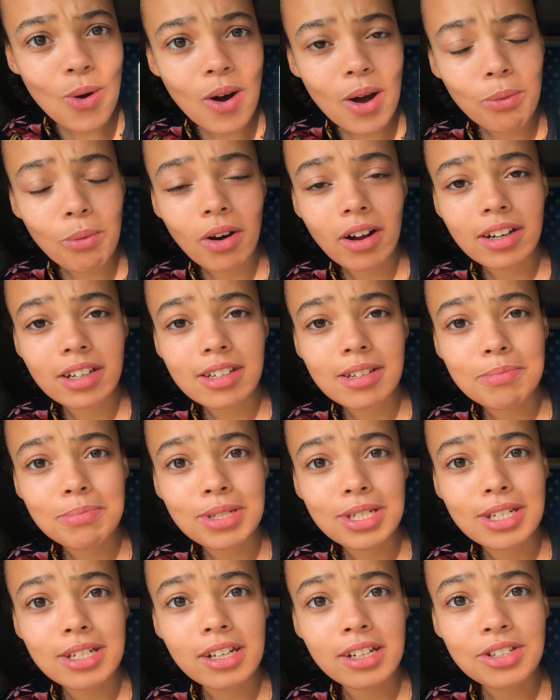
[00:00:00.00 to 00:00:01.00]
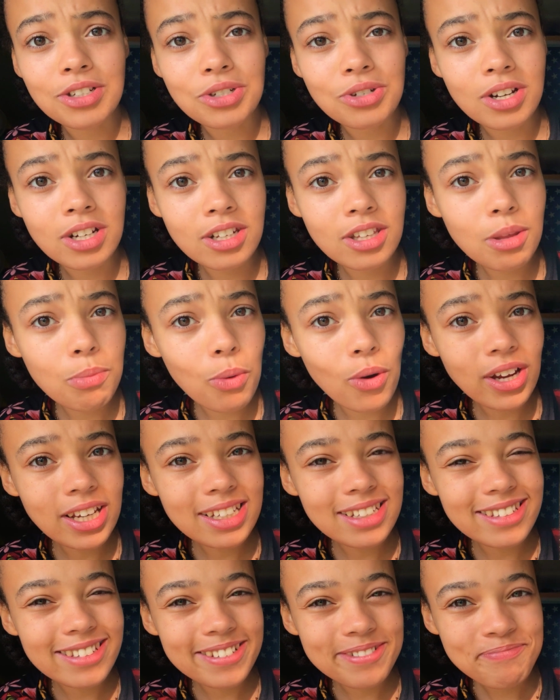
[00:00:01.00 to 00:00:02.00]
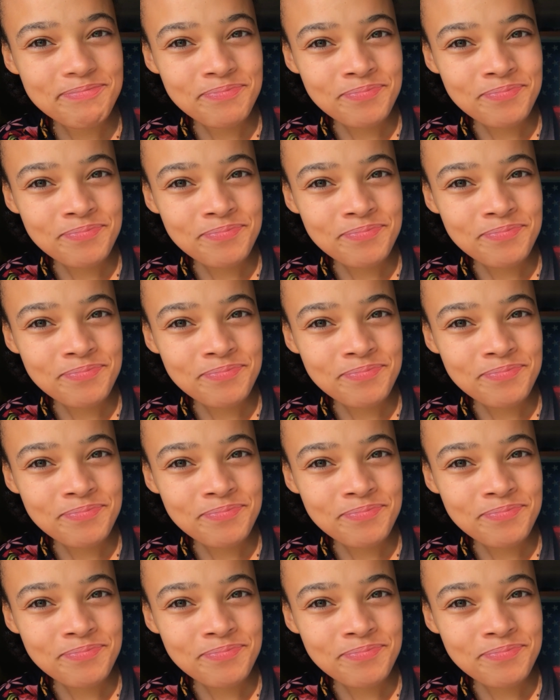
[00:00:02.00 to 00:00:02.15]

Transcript: I want to be straight to the point.